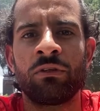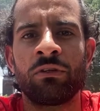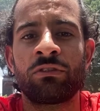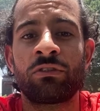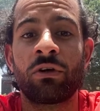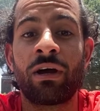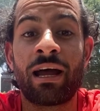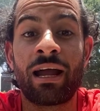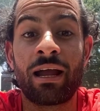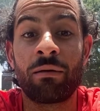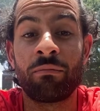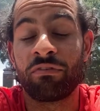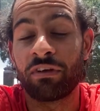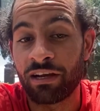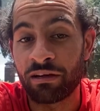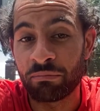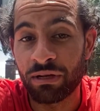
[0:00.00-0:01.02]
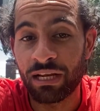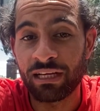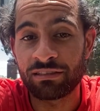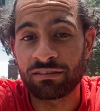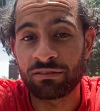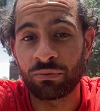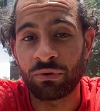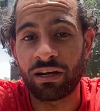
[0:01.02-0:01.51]
So I am very
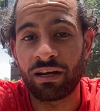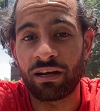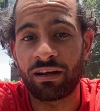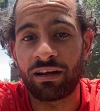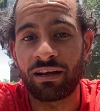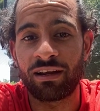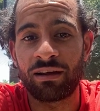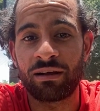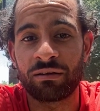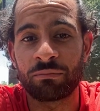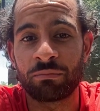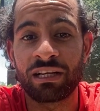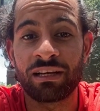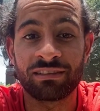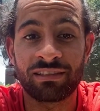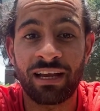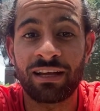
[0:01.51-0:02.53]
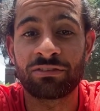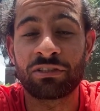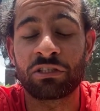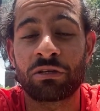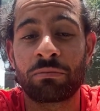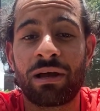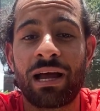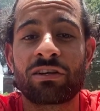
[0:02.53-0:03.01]
blessed where, because I have
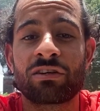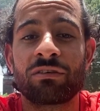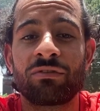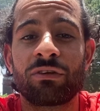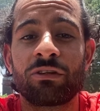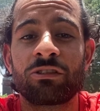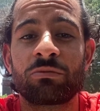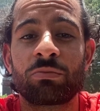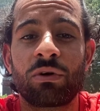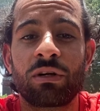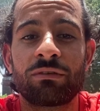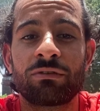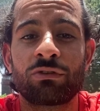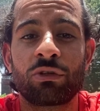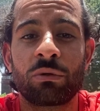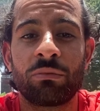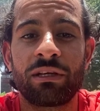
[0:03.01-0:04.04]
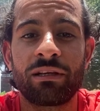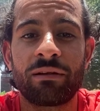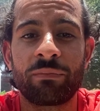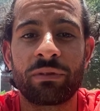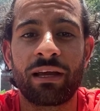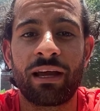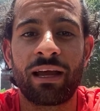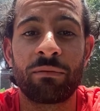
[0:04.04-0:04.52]
such a passion for the sport of
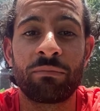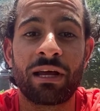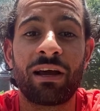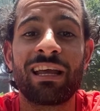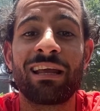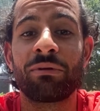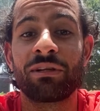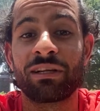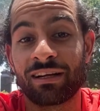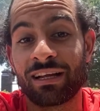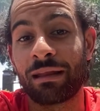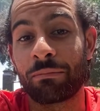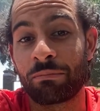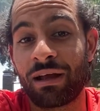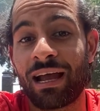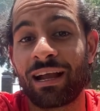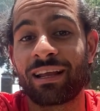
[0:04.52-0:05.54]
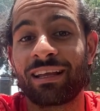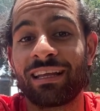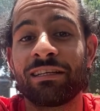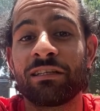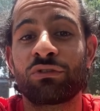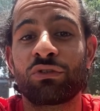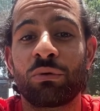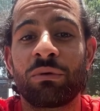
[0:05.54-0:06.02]
swimming, I am now able to get back
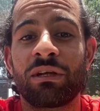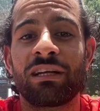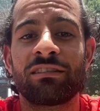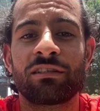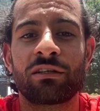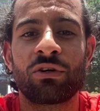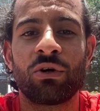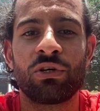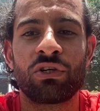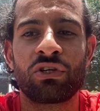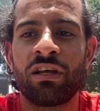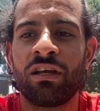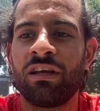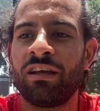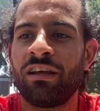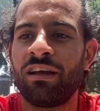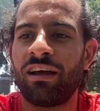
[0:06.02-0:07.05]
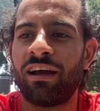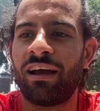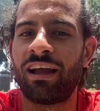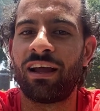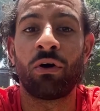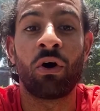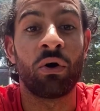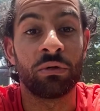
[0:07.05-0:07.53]
into swimming as a coach.
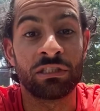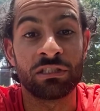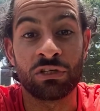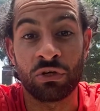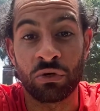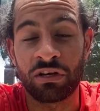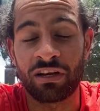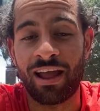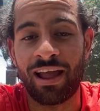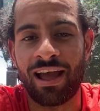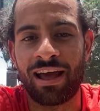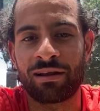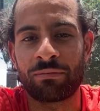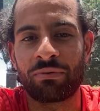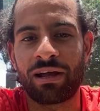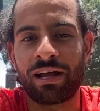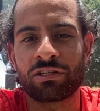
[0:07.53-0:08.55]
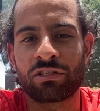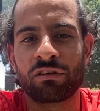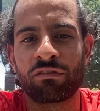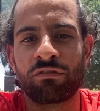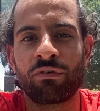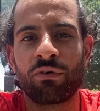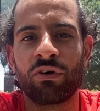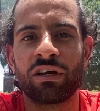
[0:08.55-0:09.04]
I always knew that I had a
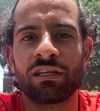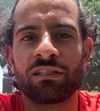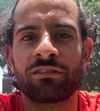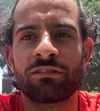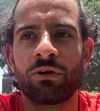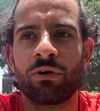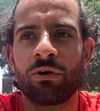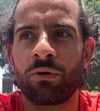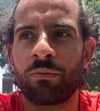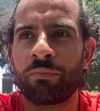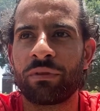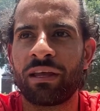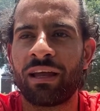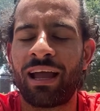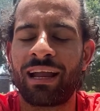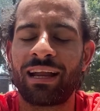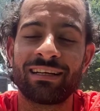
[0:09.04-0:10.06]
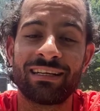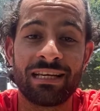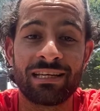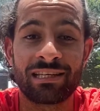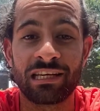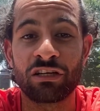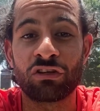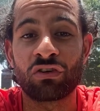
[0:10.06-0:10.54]
passion for it, so I can
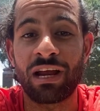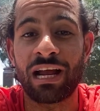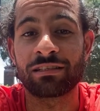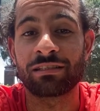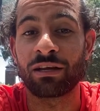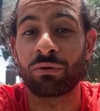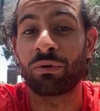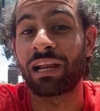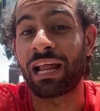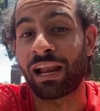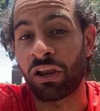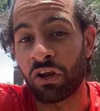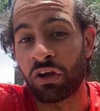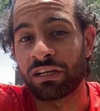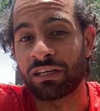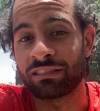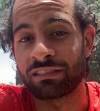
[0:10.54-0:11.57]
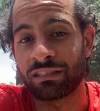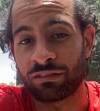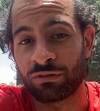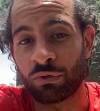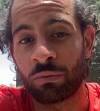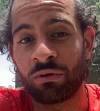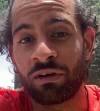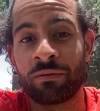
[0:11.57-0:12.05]
easily translate what I learned as a
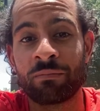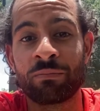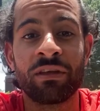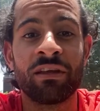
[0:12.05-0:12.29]
swimmer